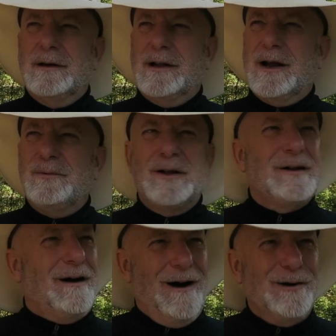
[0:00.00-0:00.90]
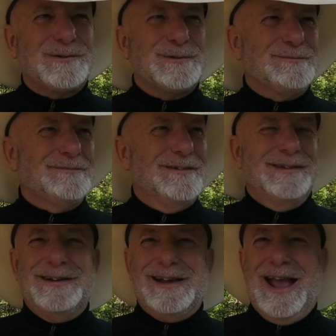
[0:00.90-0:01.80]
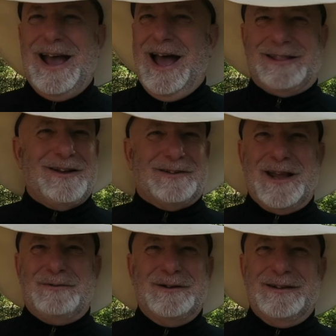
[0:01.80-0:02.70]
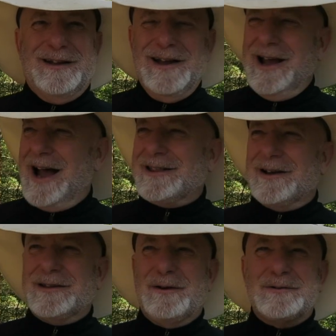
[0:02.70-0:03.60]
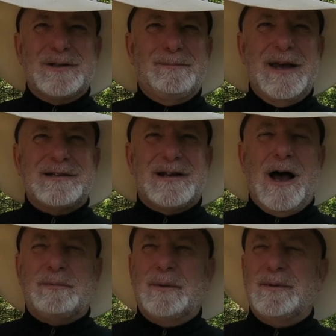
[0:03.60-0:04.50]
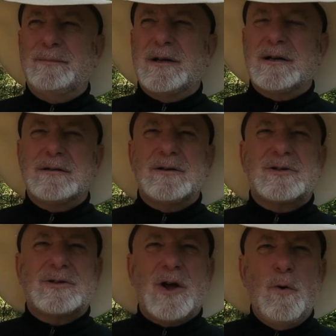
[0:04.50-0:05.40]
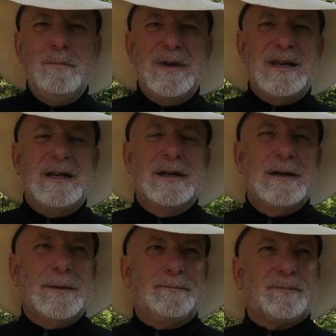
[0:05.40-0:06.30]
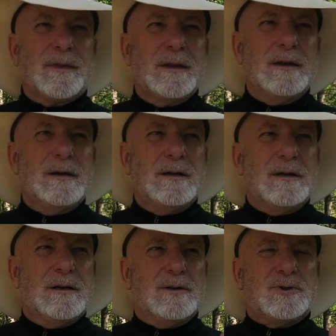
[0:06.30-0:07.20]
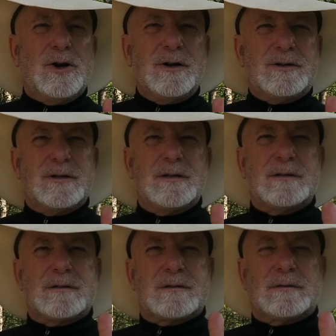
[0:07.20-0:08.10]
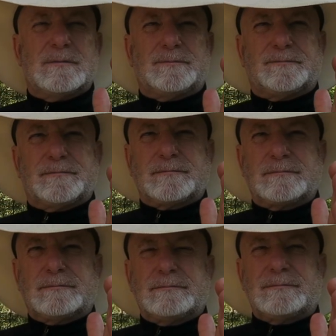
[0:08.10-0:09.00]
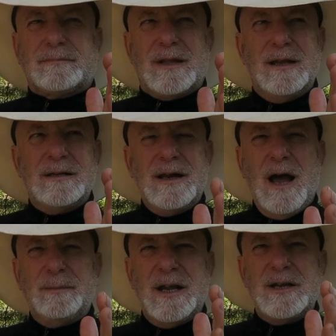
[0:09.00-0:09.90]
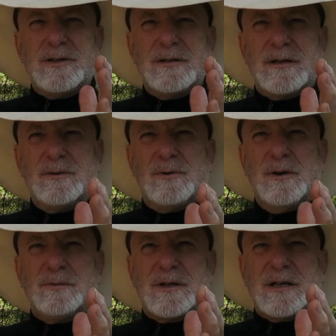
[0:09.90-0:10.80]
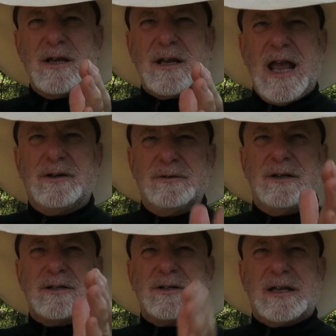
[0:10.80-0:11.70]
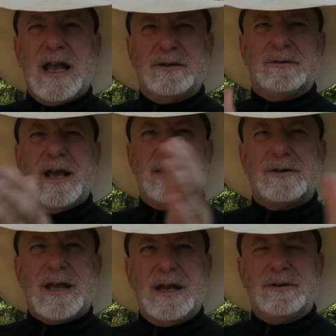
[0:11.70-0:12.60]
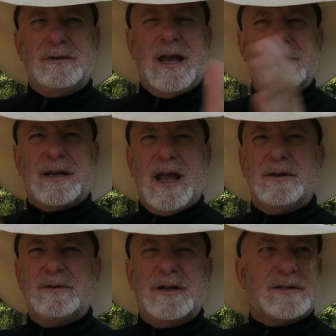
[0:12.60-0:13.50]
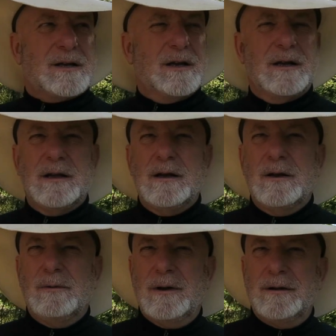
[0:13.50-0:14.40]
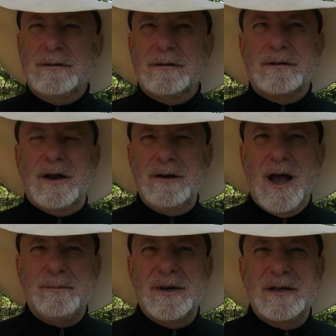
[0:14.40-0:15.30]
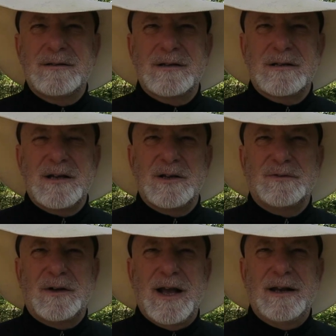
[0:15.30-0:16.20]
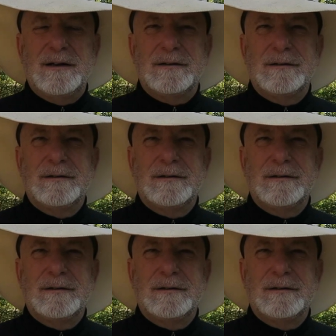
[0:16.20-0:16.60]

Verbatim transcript: And I went, Awesome. I, thought that was, I thought that was the best compliment because there's so many churches and denominations and groups that say you can't do this, you can't do that, and you can't do that, and you can't do this. Well, they're not being successful at it.